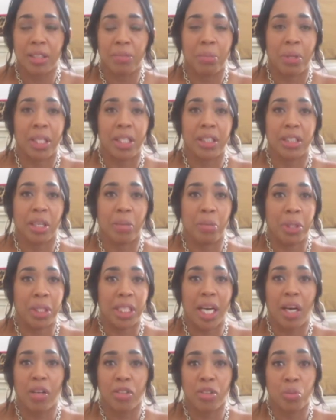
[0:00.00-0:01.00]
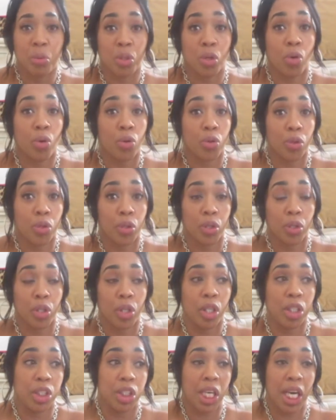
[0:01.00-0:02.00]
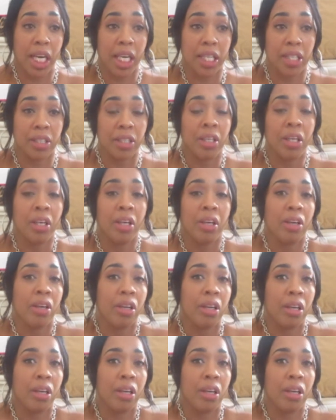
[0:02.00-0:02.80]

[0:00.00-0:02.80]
somebody's coming down, you want to order a giant